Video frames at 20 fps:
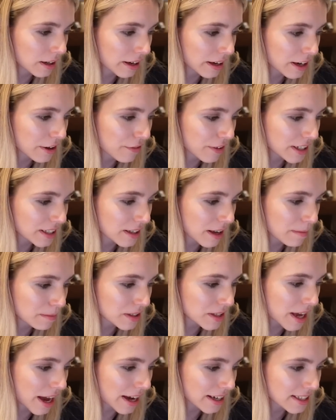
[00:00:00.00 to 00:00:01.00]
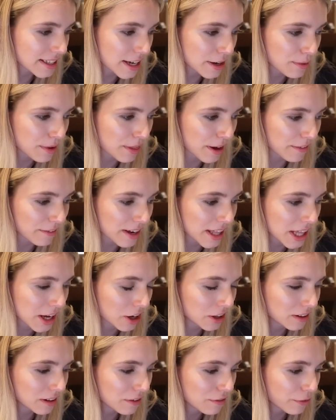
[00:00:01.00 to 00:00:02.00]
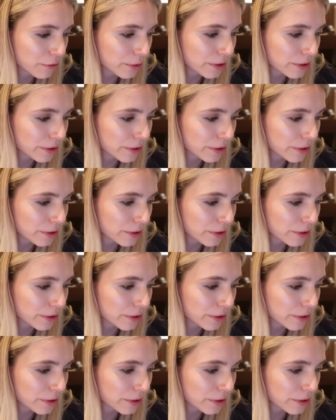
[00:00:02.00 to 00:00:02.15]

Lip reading: Like if I take with everything on d4,